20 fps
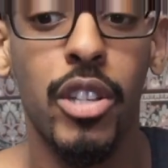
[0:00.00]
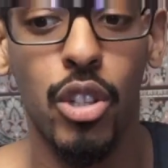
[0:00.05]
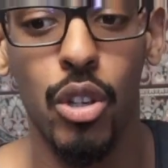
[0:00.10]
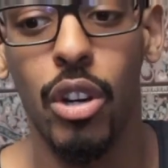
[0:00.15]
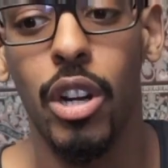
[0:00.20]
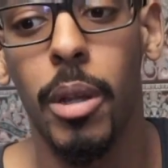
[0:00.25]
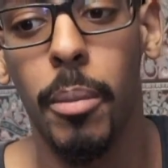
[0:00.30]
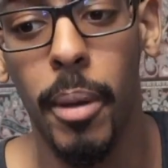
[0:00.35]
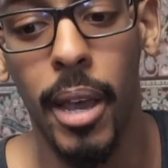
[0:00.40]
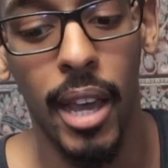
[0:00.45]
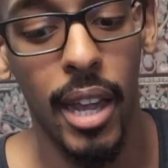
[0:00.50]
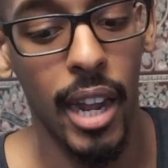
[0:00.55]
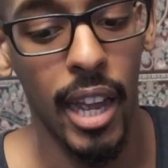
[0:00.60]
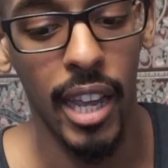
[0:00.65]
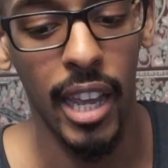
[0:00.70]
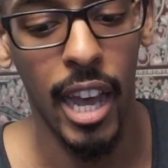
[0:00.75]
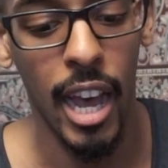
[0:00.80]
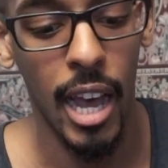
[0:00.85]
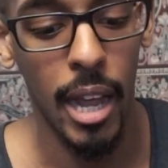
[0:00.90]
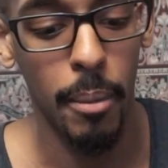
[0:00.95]
journey, man. I
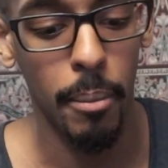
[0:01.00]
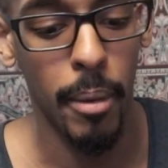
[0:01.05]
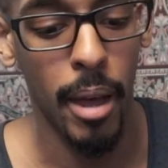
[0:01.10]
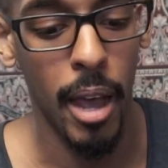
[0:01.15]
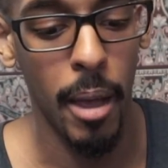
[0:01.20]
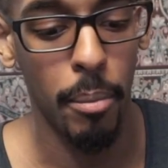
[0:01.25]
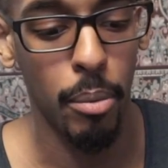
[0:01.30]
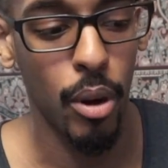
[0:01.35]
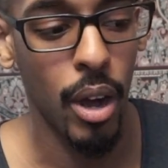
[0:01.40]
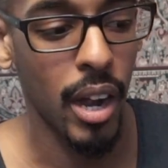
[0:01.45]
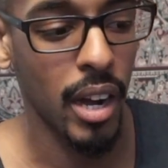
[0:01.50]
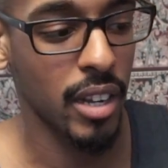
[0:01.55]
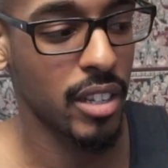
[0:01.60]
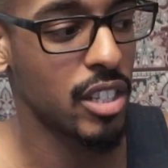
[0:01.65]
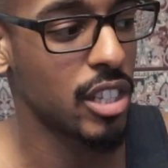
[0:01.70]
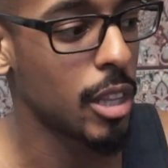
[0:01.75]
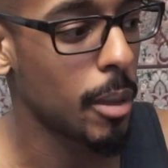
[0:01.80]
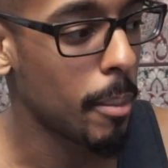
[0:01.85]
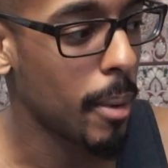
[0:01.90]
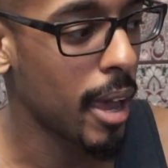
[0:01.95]
got my products
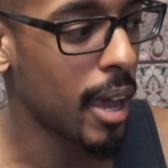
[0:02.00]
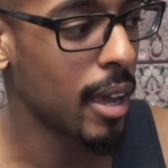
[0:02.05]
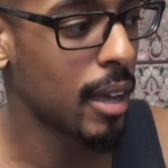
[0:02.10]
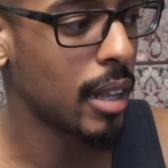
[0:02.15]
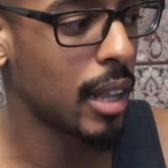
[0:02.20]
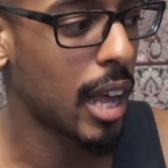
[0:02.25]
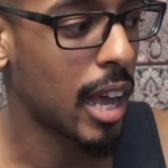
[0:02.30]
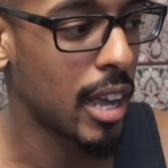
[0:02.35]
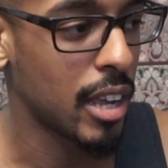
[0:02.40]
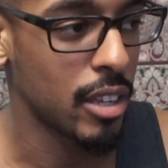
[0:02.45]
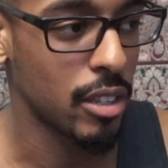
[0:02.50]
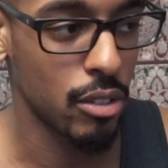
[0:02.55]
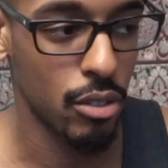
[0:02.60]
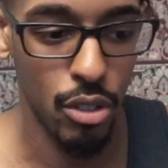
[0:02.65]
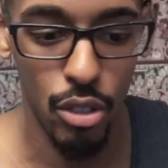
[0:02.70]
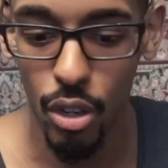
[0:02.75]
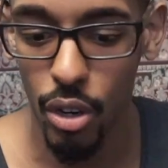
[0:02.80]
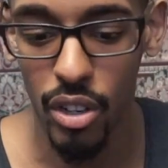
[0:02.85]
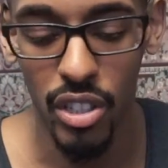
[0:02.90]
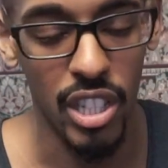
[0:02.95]
in the mail. I
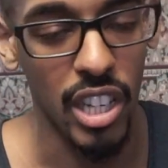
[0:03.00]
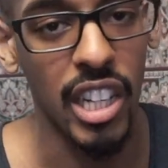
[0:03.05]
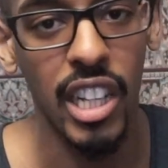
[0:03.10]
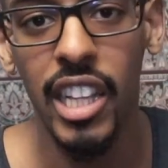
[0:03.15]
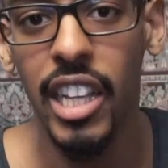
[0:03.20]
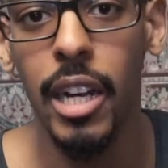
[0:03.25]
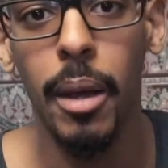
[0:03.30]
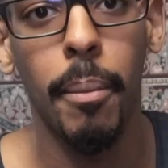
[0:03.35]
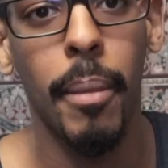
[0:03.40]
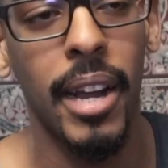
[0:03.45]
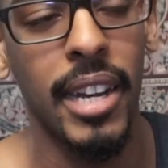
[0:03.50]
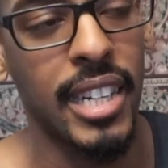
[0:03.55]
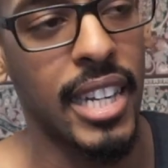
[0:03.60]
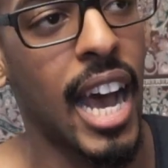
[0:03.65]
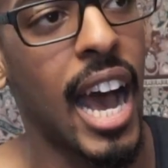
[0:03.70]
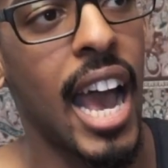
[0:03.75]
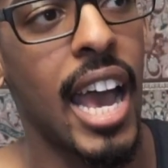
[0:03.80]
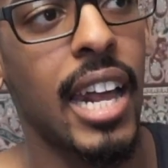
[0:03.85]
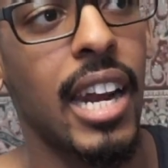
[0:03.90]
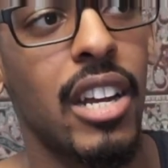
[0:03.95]
started to clean up my
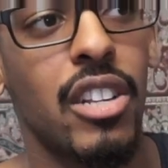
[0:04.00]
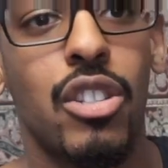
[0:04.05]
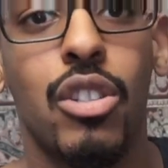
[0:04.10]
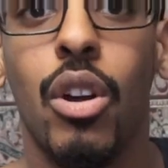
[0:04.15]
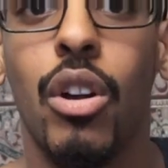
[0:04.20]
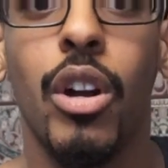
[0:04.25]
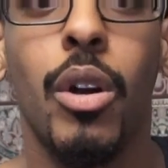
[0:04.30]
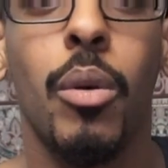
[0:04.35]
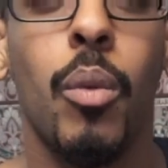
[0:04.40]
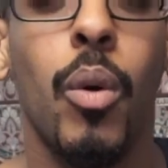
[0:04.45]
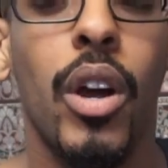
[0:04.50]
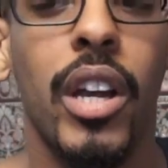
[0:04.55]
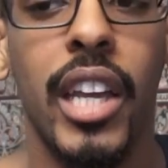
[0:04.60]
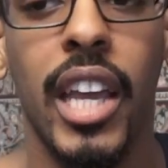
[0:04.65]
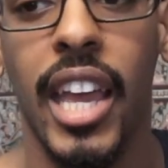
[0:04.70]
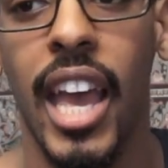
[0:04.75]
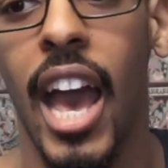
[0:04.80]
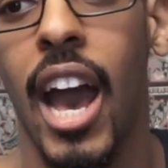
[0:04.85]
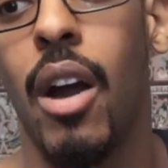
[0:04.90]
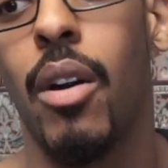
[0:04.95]
diet. I started
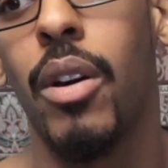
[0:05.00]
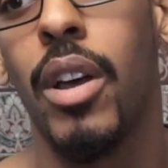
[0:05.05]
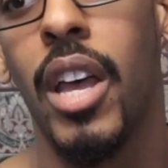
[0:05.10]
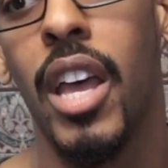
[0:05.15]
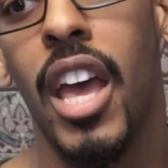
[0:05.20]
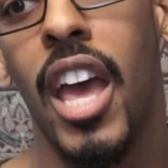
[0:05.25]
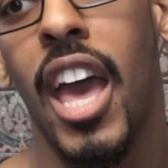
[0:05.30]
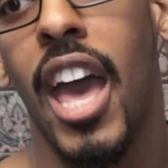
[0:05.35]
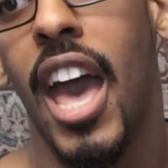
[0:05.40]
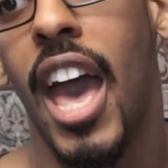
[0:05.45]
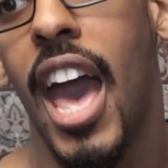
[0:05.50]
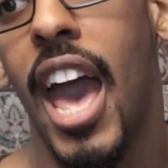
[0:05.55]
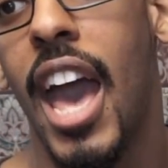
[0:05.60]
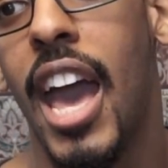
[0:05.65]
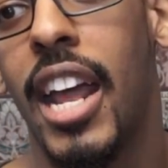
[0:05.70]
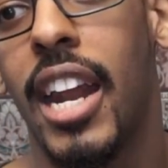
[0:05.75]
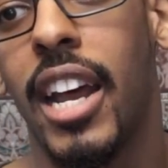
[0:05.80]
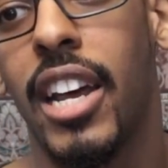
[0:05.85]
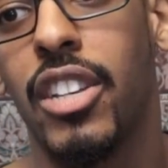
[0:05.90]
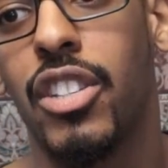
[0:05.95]
working out.
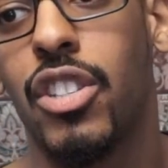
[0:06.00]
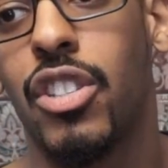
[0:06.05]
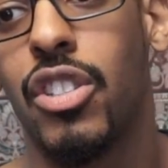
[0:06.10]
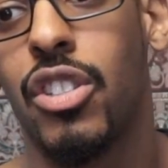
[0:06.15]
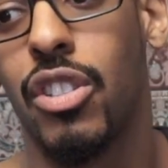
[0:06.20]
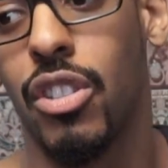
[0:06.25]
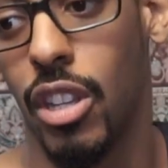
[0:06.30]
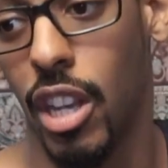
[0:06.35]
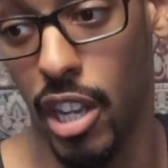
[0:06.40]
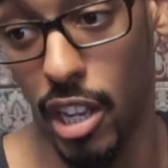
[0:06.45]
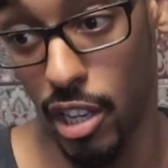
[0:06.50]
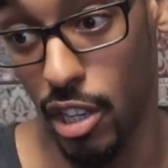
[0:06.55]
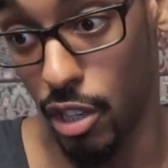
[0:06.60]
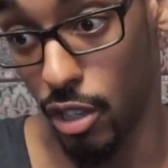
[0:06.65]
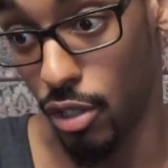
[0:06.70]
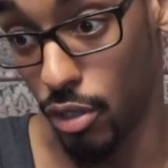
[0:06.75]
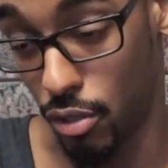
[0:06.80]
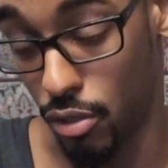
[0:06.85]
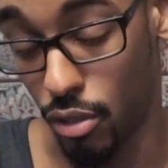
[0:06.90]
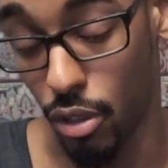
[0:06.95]
And I
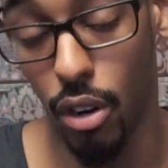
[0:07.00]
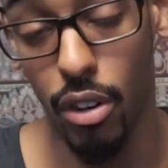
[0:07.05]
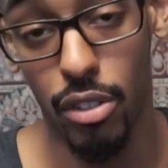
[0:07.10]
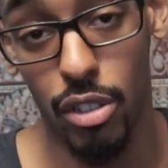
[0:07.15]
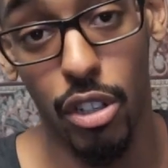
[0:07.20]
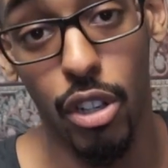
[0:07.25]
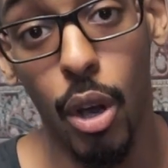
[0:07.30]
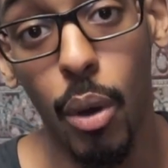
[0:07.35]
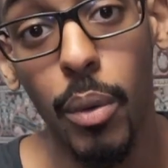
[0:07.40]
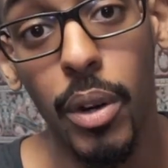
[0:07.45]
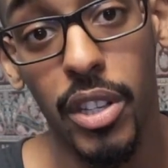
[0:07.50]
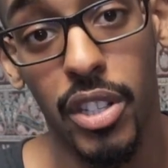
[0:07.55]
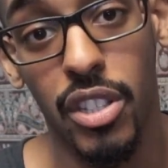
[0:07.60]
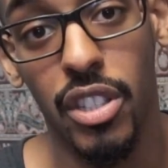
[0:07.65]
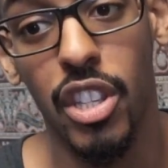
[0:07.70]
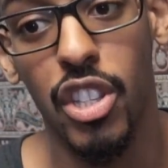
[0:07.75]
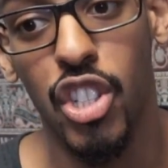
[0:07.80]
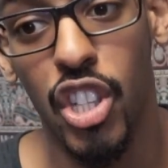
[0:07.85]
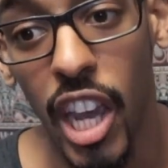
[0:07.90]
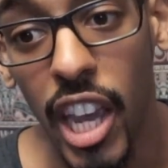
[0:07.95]
started to notice
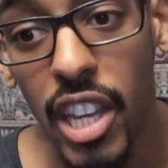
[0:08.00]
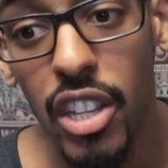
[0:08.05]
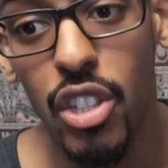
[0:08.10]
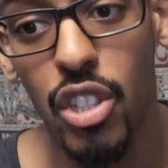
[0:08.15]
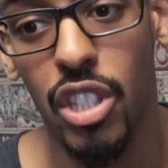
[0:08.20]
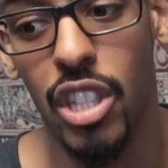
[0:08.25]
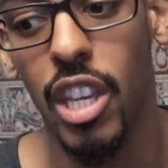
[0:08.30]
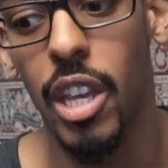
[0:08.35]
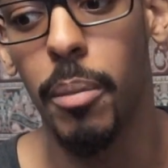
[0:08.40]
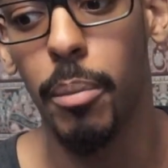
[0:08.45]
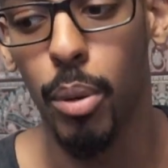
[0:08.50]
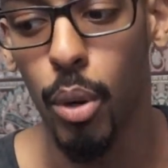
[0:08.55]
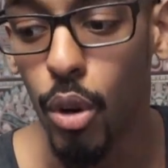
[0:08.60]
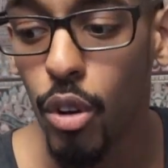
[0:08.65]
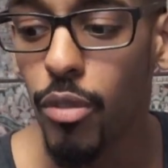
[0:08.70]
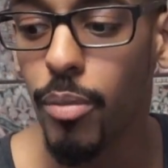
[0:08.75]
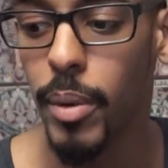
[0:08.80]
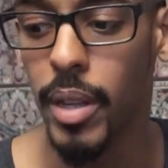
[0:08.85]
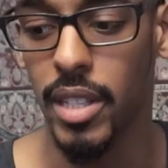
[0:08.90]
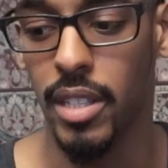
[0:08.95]
the changes, the
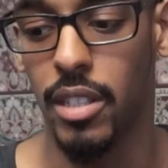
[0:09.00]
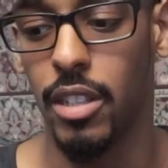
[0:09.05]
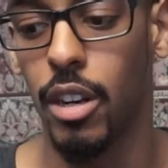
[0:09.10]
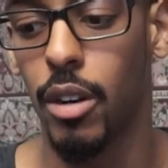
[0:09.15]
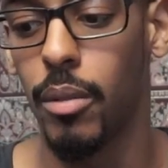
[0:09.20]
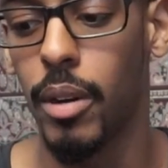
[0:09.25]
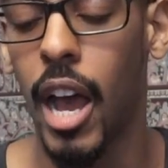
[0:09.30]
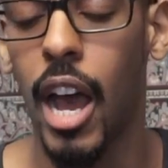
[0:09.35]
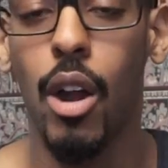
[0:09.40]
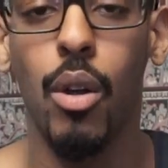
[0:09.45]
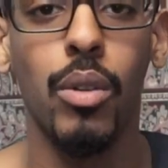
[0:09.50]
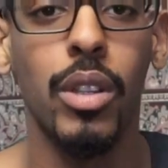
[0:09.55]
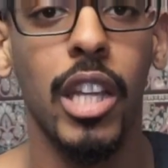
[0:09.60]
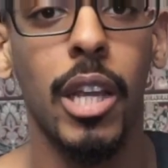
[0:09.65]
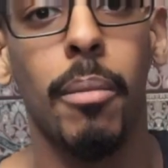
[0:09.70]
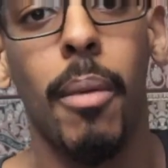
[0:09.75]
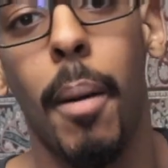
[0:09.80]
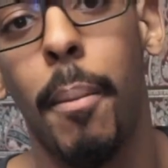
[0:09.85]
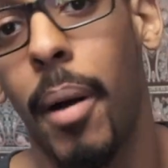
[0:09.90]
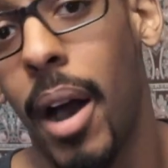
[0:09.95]
improvements. Not only
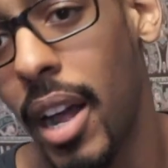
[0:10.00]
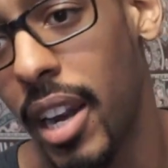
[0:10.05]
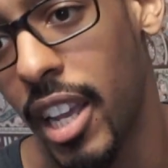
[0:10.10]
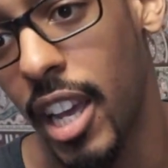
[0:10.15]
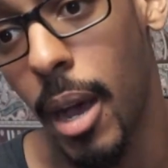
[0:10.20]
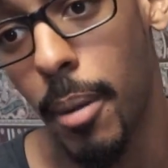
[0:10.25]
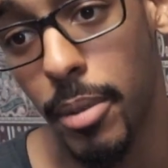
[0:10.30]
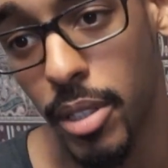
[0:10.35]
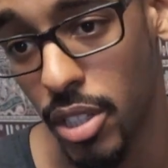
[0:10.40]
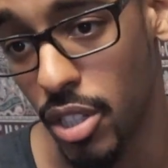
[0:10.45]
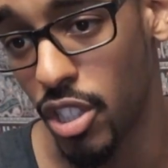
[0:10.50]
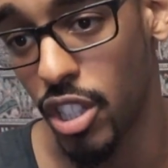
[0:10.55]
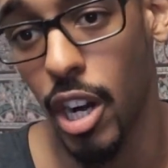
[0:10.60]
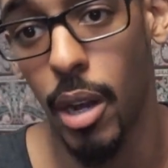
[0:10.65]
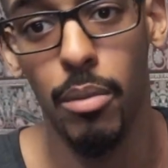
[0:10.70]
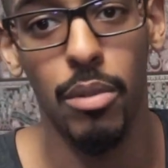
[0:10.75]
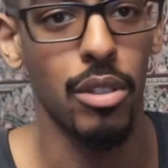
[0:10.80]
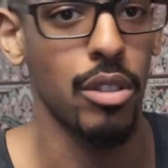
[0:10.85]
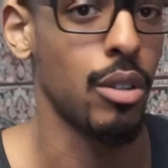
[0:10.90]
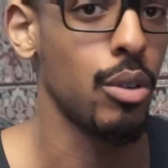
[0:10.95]
in my body composition, I
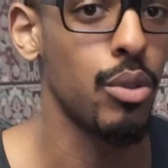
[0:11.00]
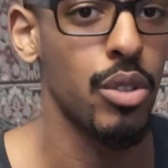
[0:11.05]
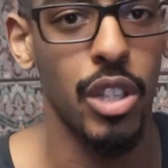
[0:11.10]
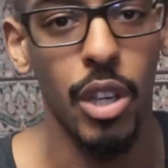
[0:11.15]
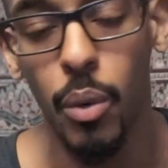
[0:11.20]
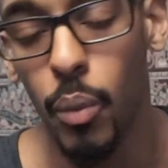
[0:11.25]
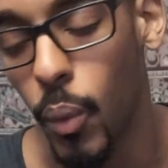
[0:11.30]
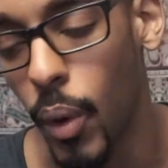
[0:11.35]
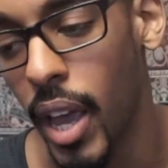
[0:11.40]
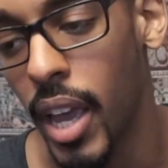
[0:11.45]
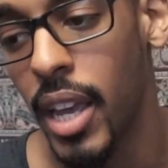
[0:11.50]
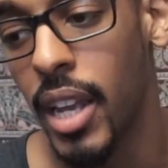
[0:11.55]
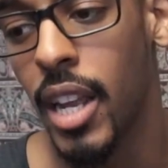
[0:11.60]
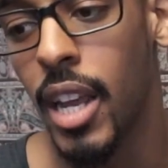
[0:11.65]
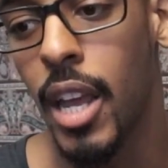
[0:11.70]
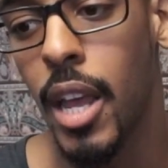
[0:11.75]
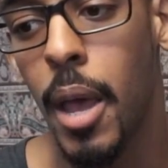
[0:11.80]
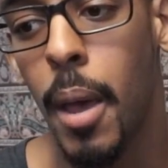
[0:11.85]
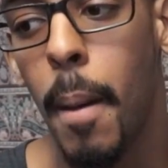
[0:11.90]
was losing weight,